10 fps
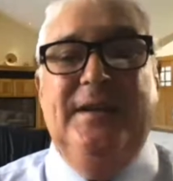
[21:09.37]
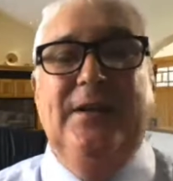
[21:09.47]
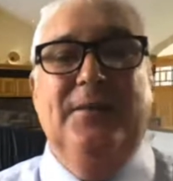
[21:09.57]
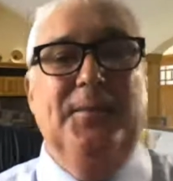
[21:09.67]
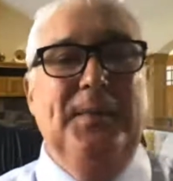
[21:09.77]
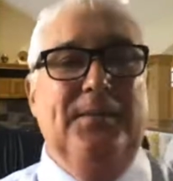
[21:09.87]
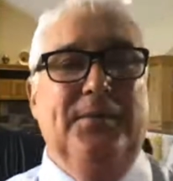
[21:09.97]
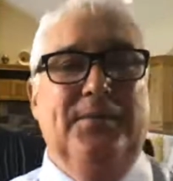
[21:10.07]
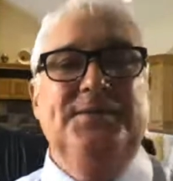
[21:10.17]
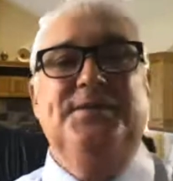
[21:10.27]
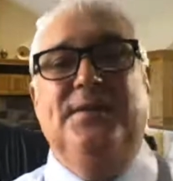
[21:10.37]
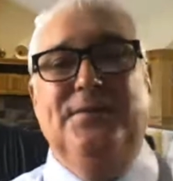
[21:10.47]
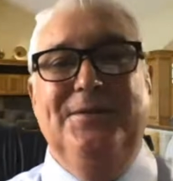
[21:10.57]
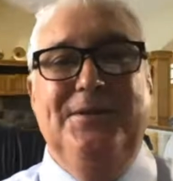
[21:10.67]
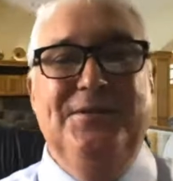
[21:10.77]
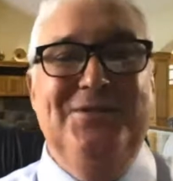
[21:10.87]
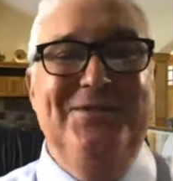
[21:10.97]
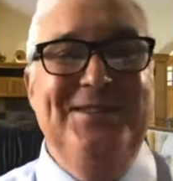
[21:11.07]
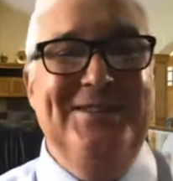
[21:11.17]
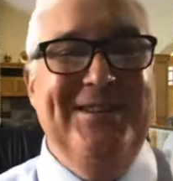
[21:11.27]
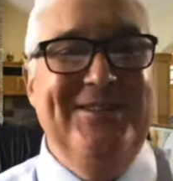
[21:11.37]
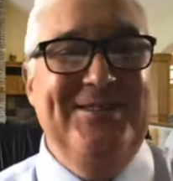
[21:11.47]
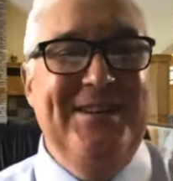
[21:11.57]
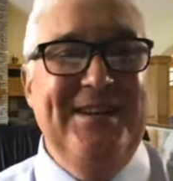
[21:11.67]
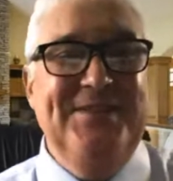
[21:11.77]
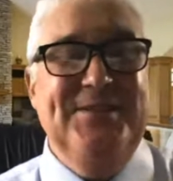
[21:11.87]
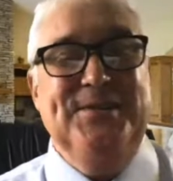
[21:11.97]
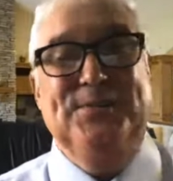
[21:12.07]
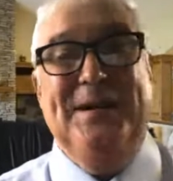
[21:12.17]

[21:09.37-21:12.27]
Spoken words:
Now, I'm a member of several industry associations.